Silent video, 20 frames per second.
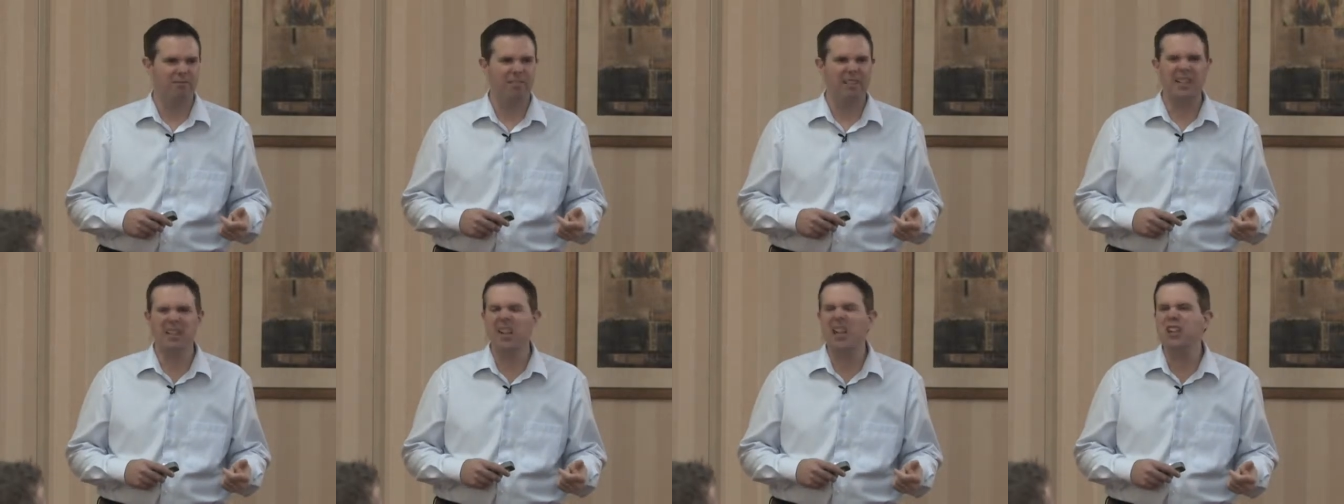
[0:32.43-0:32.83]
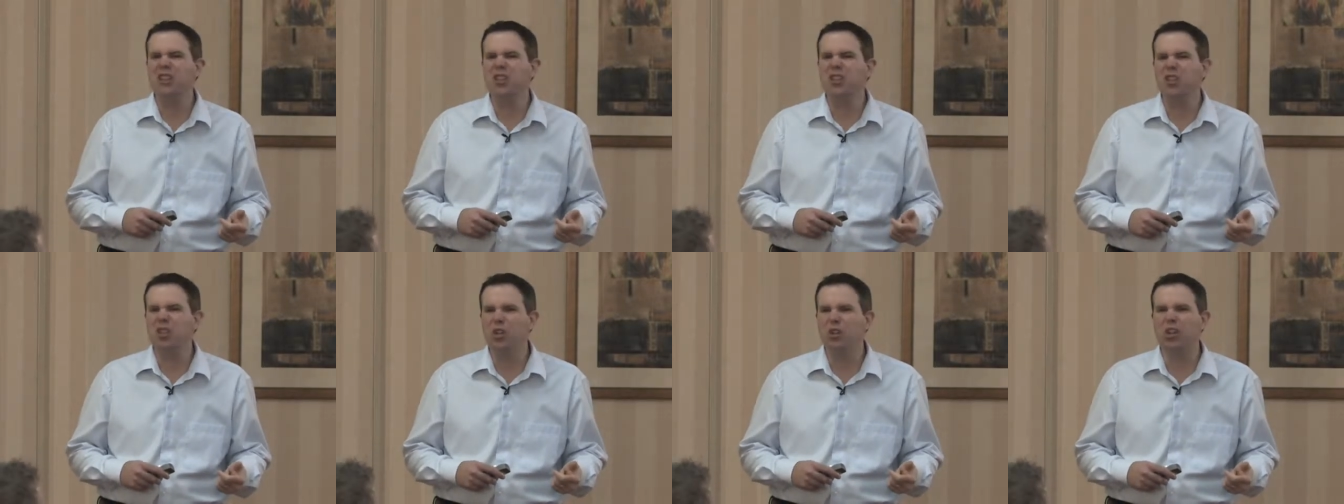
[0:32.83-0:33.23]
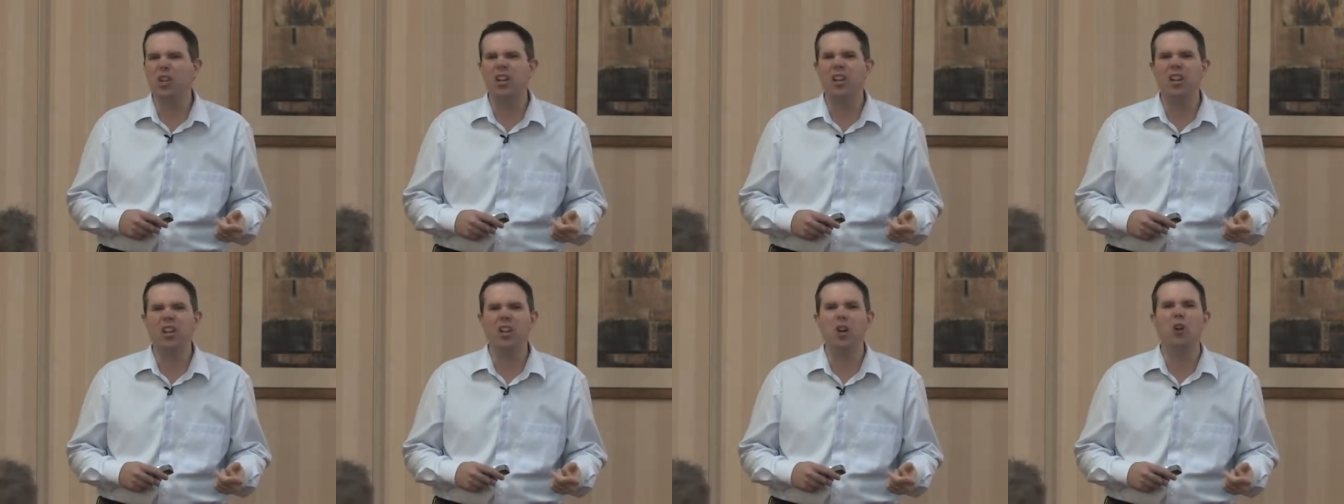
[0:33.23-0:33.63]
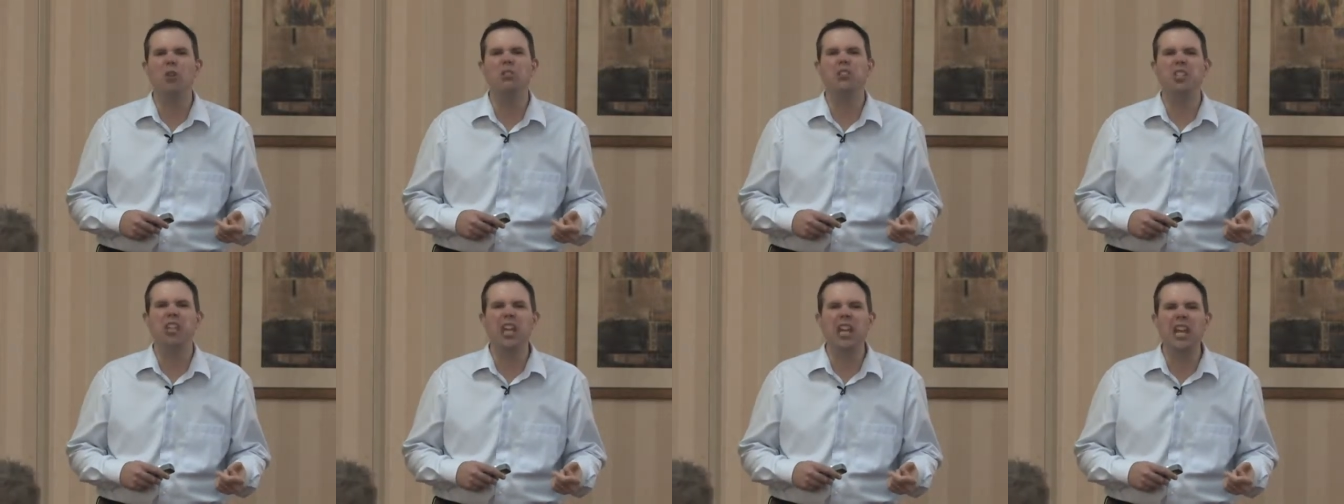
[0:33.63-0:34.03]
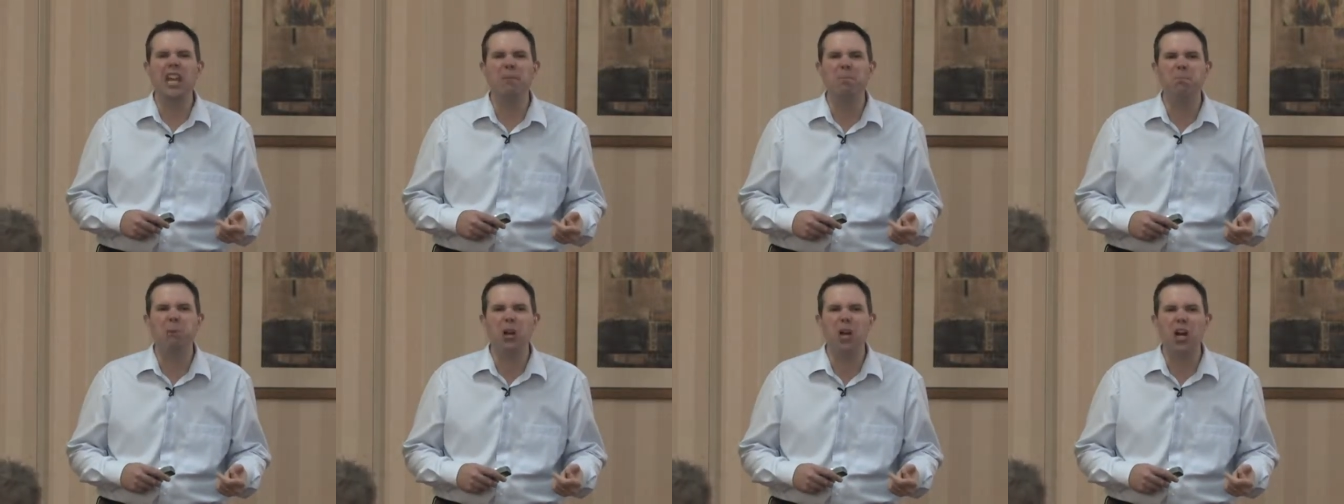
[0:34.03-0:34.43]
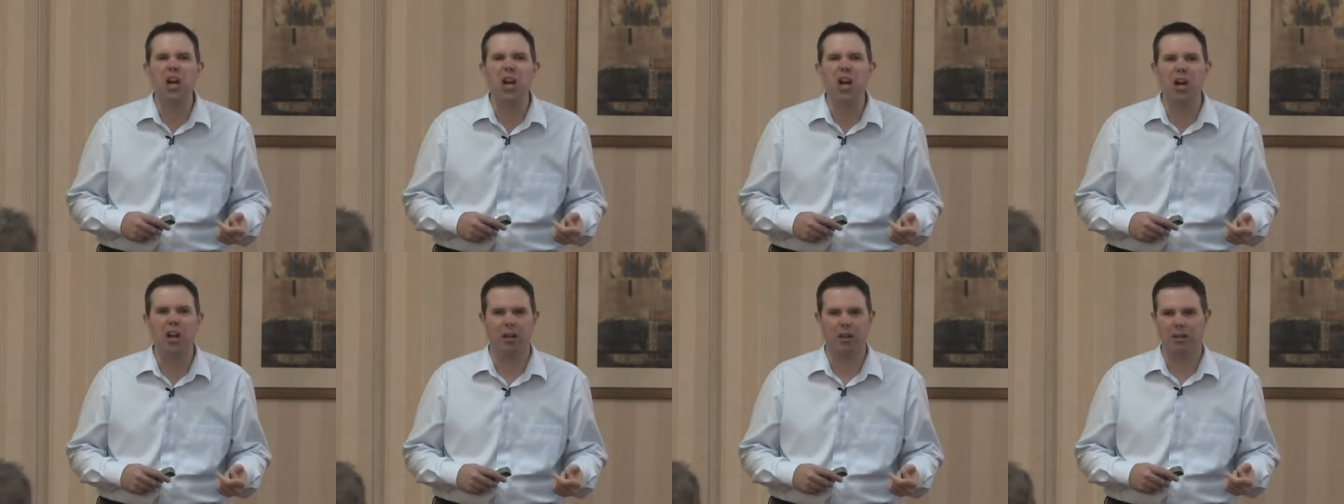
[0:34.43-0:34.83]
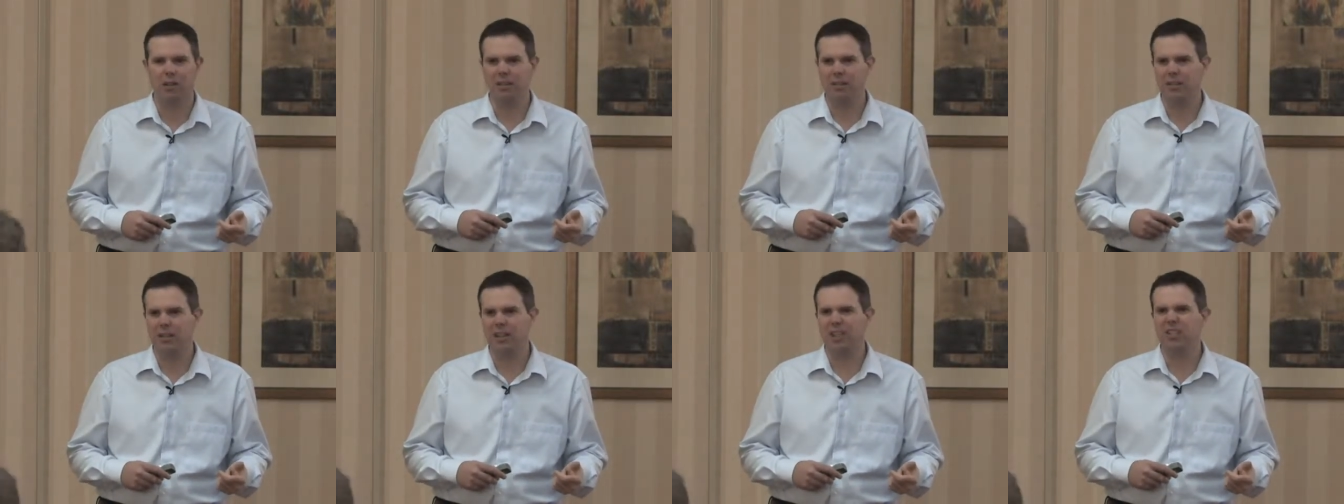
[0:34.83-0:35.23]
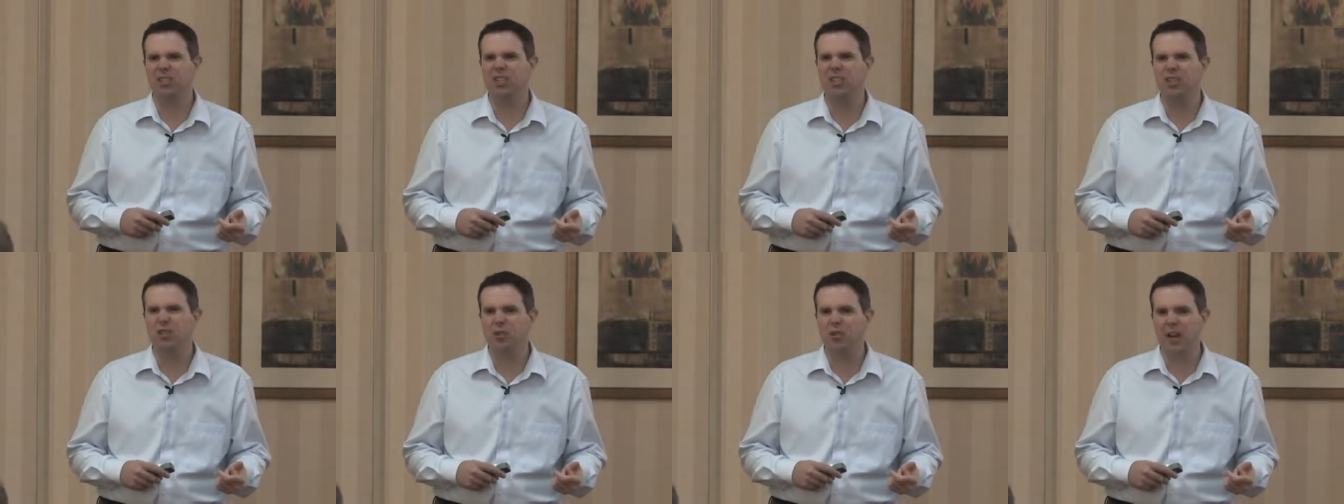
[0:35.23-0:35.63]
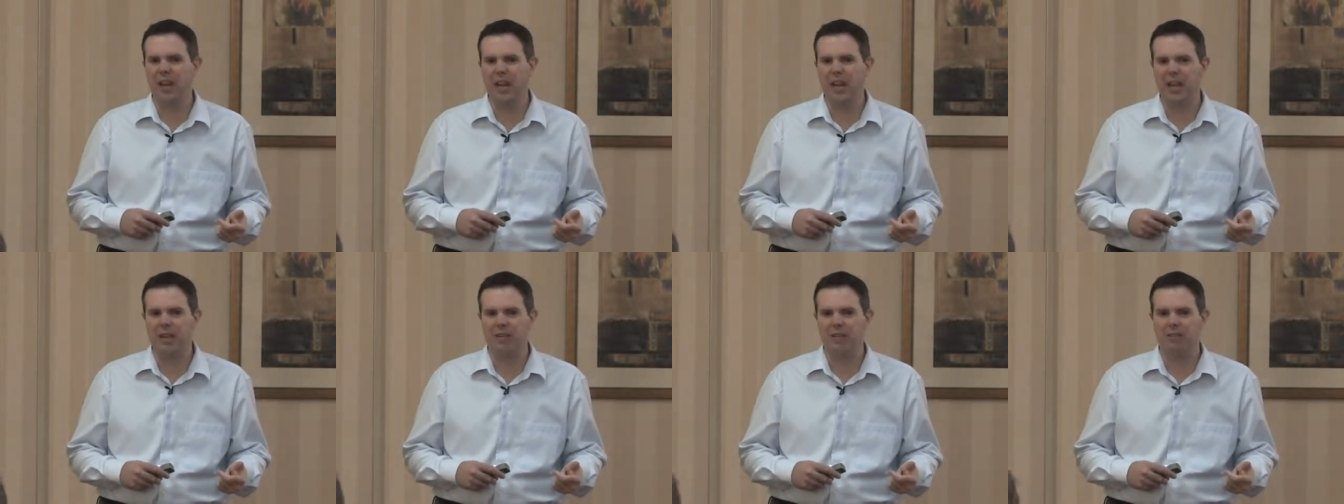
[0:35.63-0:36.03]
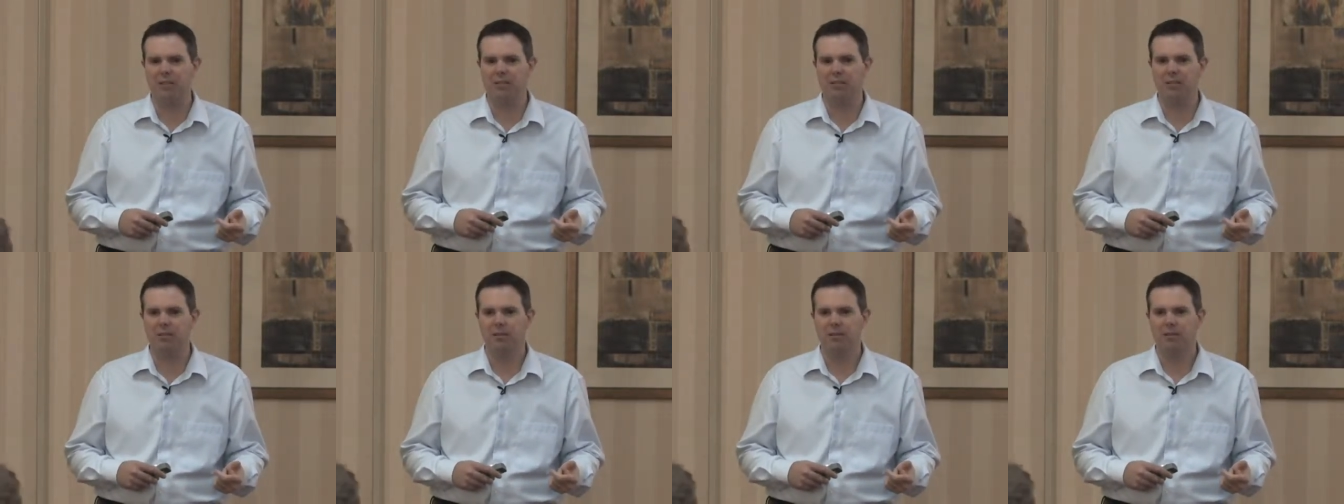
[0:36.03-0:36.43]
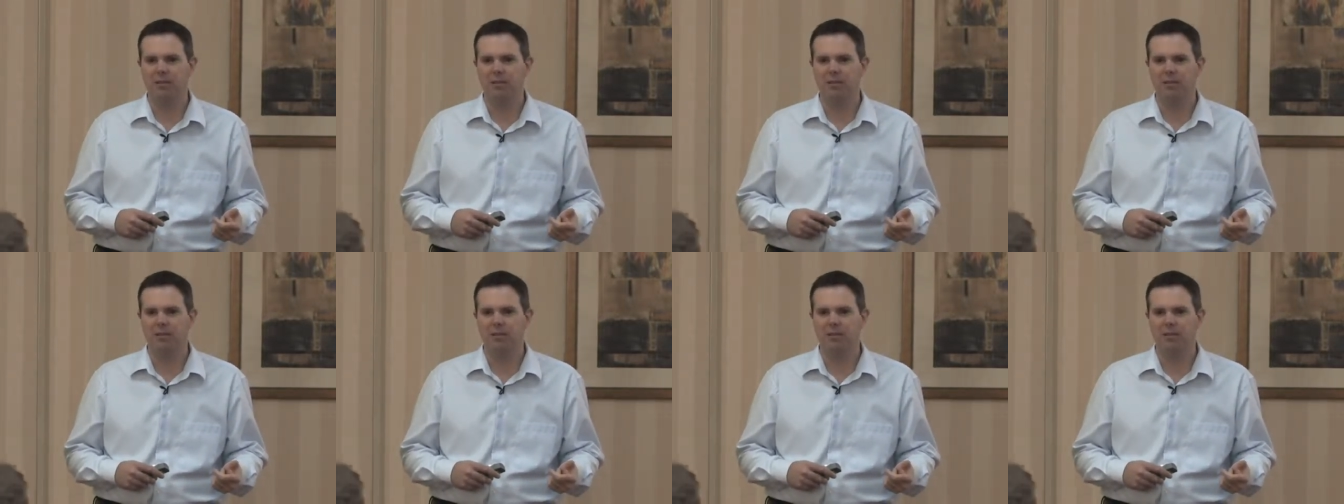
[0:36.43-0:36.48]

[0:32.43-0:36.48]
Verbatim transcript: And as you do, you're going to go deeper into trance.